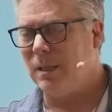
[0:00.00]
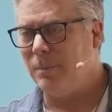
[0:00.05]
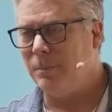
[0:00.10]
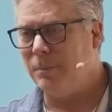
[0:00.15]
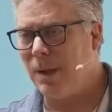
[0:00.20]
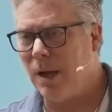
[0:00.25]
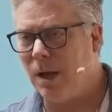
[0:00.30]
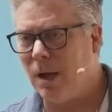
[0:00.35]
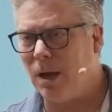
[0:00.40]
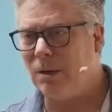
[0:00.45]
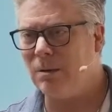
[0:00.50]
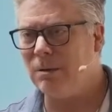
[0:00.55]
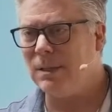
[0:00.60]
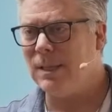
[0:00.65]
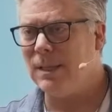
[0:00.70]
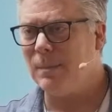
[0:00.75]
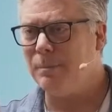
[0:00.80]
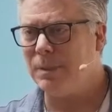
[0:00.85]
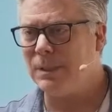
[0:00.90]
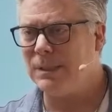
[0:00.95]
The
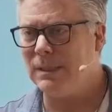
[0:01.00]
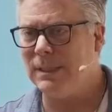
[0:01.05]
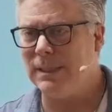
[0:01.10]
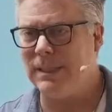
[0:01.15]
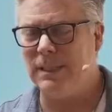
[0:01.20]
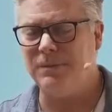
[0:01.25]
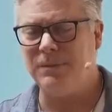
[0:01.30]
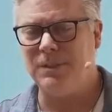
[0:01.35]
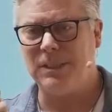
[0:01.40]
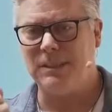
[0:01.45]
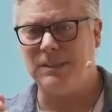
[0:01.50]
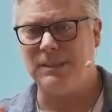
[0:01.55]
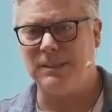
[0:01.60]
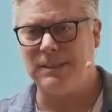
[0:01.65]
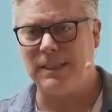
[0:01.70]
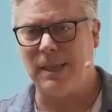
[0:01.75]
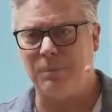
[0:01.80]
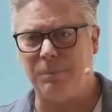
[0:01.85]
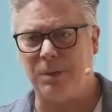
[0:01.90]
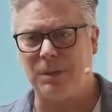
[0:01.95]
part that believes
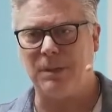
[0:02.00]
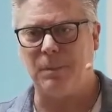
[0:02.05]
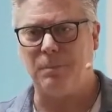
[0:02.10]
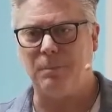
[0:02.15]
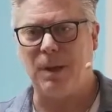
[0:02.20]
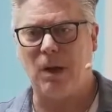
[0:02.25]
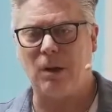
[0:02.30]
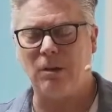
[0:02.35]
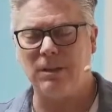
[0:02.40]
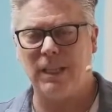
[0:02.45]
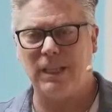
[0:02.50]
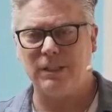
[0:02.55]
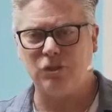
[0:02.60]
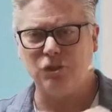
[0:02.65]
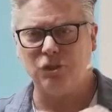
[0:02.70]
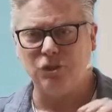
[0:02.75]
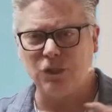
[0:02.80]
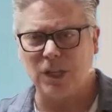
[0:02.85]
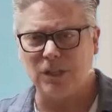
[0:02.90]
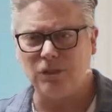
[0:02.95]
it's separate, the part
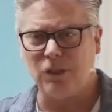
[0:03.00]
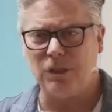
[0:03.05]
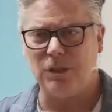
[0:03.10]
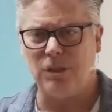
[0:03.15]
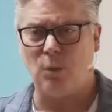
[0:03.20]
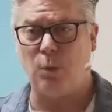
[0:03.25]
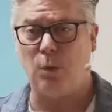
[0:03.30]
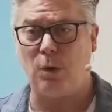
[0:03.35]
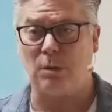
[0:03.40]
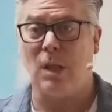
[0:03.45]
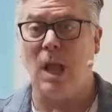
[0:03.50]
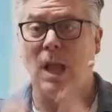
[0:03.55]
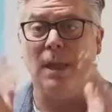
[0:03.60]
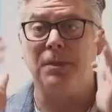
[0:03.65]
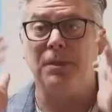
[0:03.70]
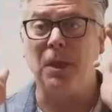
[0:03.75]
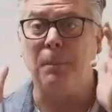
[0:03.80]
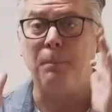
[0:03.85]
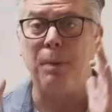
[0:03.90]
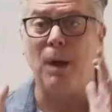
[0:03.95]
that's judging the world,
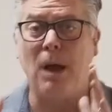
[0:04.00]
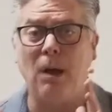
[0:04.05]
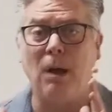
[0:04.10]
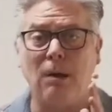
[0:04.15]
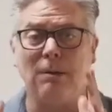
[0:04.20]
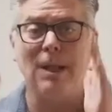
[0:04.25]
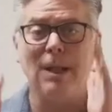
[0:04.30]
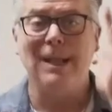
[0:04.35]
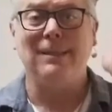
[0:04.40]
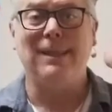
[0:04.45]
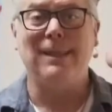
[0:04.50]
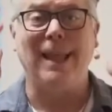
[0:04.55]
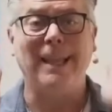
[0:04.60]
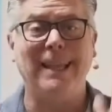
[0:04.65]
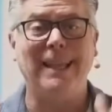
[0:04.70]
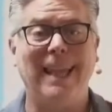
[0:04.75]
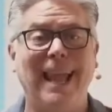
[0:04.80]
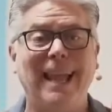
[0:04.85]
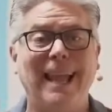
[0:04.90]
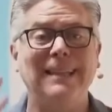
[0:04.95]
the part
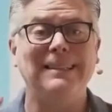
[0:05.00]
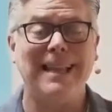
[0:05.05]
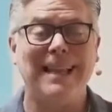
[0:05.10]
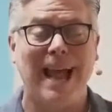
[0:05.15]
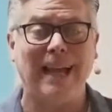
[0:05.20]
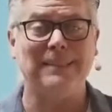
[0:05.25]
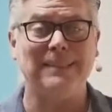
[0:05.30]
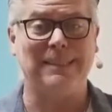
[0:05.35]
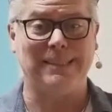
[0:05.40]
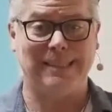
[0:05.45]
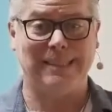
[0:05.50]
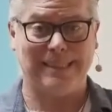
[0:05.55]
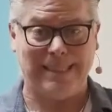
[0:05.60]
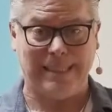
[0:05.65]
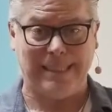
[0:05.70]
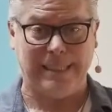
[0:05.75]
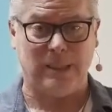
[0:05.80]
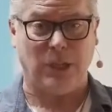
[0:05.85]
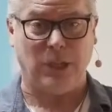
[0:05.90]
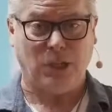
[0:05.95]
that cannot
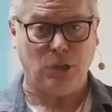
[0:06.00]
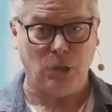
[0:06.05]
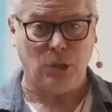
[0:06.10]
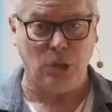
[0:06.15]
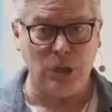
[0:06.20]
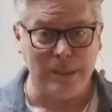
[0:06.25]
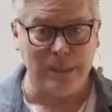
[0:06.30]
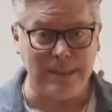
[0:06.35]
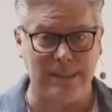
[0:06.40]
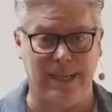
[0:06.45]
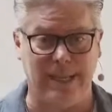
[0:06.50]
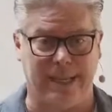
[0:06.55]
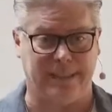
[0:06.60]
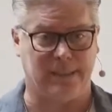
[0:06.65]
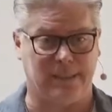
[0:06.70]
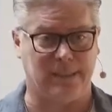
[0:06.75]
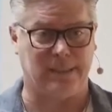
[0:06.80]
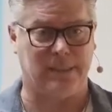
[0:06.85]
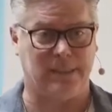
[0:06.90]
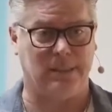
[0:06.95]
see the
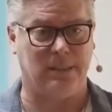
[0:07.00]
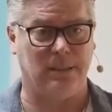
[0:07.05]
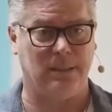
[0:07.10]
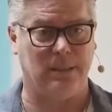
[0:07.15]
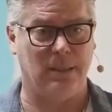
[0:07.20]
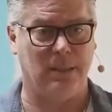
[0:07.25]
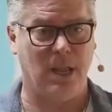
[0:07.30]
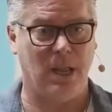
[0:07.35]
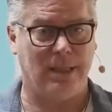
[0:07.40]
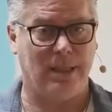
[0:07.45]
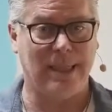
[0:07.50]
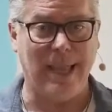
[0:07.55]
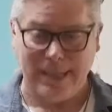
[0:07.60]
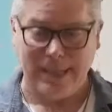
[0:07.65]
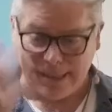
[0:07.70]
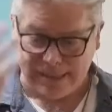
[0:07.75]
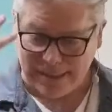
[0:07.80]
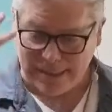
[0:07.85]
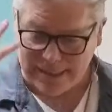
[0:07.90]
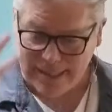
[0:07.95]
goodness
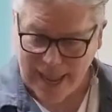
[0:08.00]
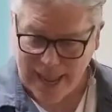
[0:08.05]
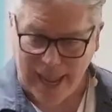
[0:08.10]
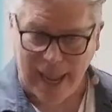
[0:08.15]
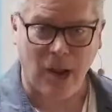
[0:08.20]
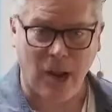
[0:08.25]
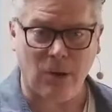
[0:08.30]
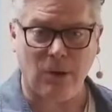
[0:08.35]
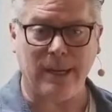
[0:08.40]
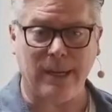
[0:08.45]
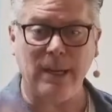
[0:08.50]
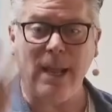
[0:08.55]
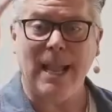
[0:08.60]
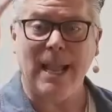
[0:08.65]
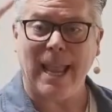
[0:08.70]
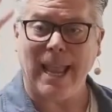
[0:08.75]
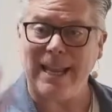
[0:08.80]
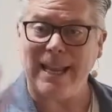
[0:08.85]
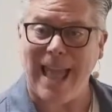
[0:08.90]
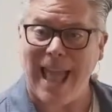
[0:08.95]
that is inherent
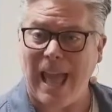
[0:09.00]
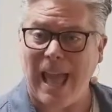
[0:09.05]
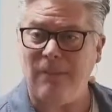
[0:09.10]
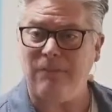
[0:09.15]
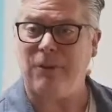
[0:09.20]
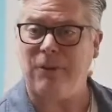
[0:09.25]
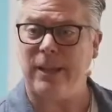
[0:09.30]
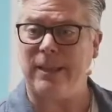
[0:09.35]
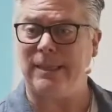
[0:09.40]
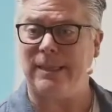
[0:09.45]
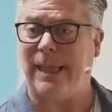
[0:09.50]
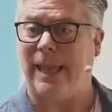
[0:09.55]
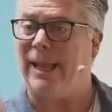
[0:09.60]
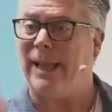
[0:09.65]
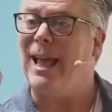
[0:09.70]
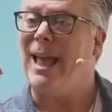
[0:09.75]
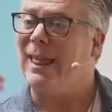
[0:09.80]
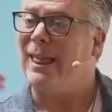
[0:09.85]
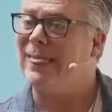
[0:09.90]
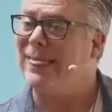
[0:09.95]
in
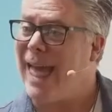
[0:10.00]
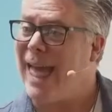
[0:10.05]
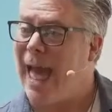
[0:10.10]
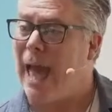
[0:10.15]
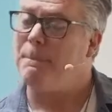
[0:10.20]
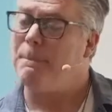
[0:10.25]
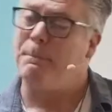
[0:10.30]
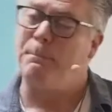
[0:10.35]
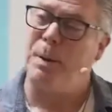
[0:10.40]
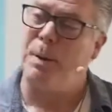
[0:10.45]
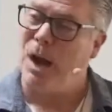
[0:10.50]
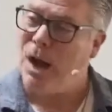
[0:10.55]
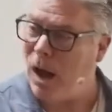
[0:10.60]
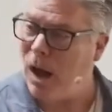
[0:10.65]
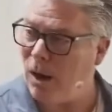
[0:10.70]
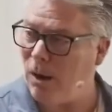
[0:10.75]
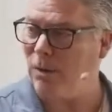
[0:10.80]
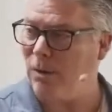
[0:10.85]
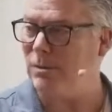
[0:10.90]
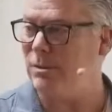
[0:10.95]
everything, that
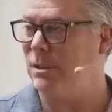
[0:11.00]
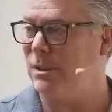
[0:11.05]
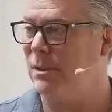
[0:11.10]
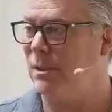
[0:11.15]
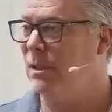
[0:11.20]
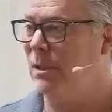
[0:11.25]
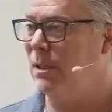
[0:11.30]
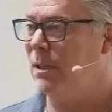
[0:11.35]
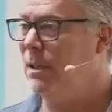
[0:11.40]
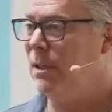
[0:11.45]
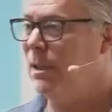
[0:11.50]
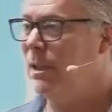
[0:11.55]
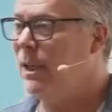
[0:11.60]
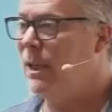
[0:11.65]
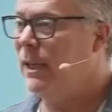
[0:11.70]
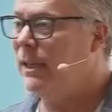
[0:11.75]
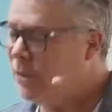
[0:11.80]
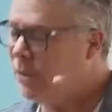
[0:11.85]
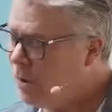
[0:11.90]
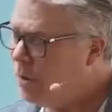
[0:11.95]
part
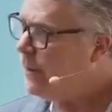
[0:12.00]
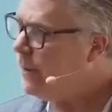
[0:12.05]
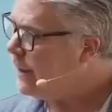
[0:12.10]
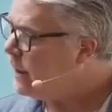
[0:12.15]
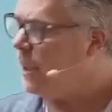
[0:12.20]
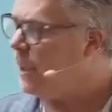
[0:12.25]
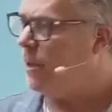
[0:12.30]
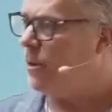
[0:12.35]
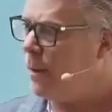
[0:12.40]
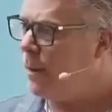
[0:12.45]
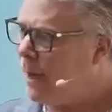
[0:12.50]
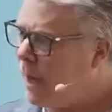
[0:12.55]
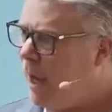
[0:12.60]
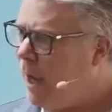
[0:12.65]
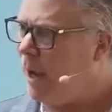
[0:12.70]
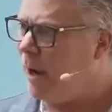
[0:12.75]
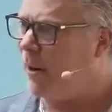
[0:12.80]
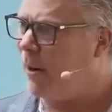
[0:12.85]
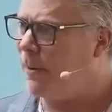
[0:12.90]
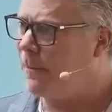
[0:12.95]
is who we think we
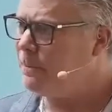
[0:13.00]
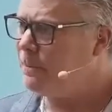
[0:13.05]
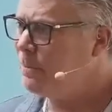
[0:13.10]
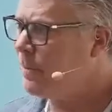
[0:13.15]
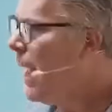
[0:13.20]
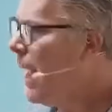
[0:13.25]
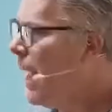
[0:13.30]
are.